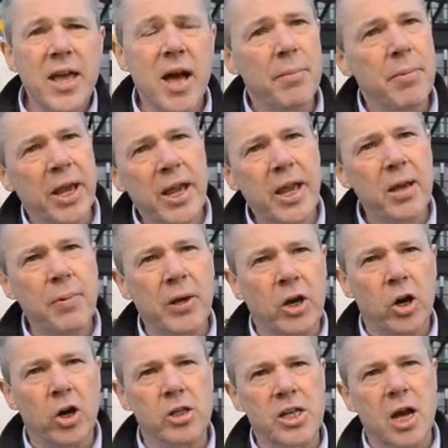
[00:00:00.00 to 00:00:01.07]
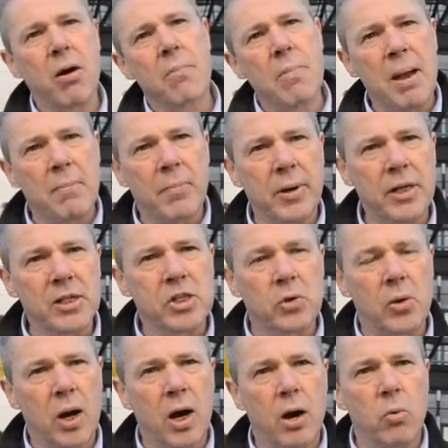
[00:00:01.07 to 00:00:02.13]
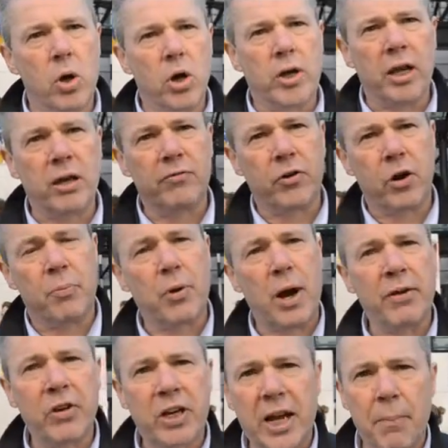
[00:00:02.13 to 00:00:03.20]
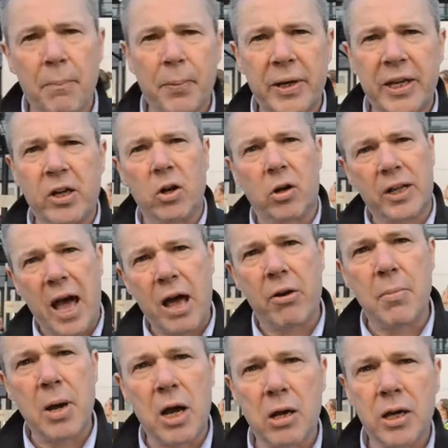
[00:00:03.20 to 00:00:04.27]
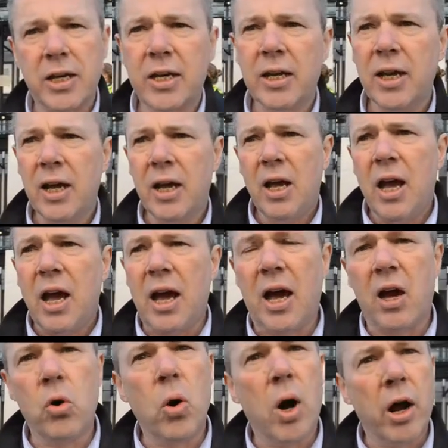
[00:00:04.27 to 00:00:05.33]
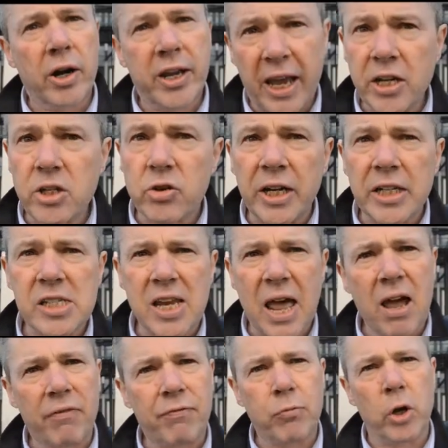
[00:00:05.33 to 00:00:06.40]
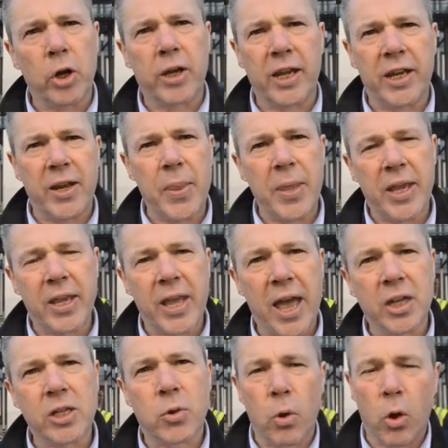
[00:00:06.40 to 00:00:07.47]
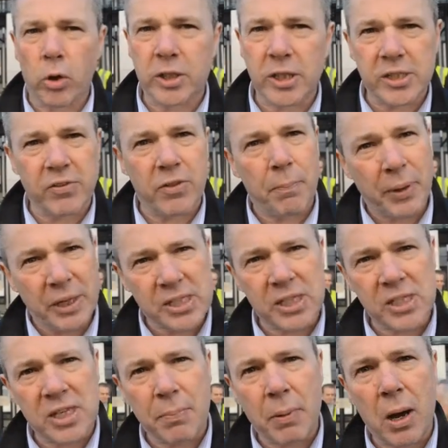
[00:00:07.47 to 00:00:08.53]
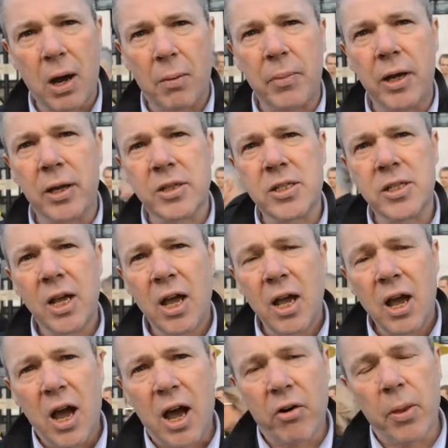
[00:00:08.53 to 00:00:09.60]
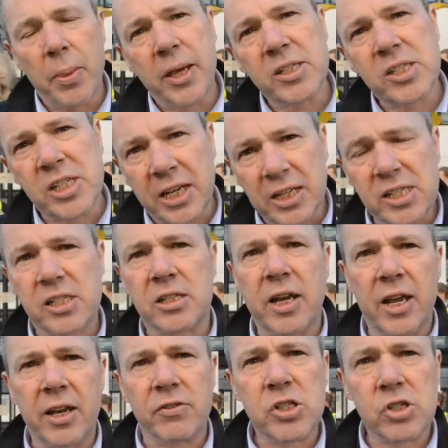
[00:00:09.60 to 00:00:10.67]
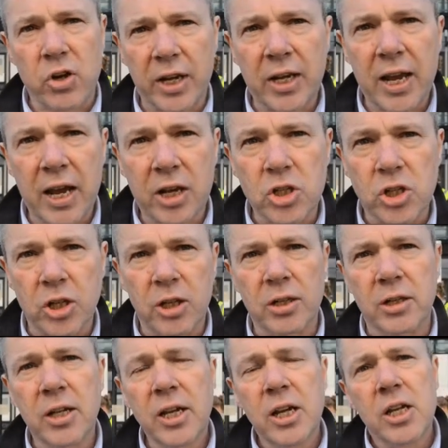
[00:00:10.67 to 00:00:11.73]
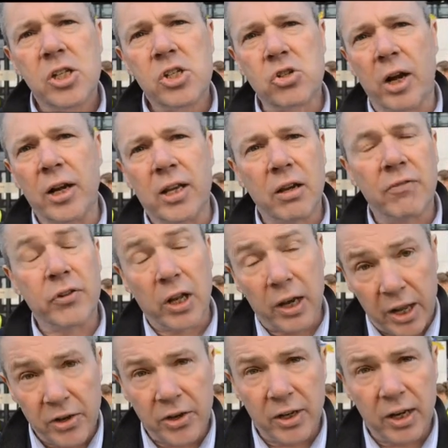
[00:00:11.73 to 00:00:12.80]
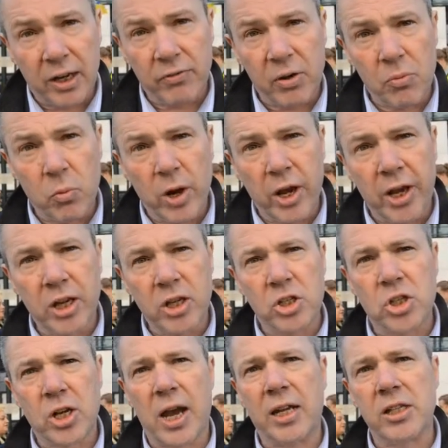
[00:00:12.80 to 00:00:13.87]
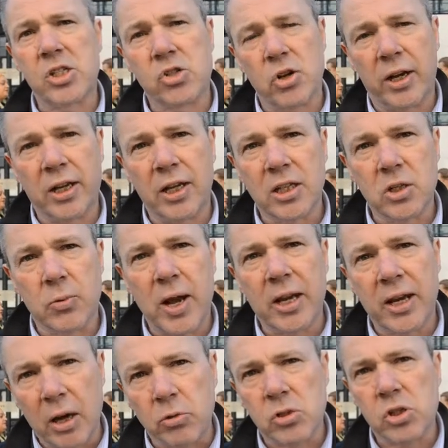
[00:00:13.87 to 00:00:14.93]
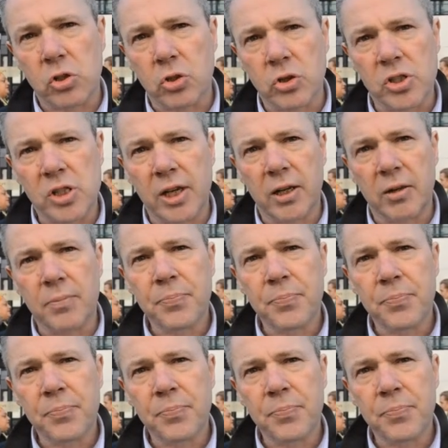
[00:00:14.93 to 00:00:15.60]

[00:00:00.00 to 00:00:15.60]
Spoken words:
Yeah, I'm here because our members who are working for a private company called Aramark, who are catering staff working in the headquarters of the business department, are on their sixth day of strike action, striking for the London living wage and striking to end outsourcing.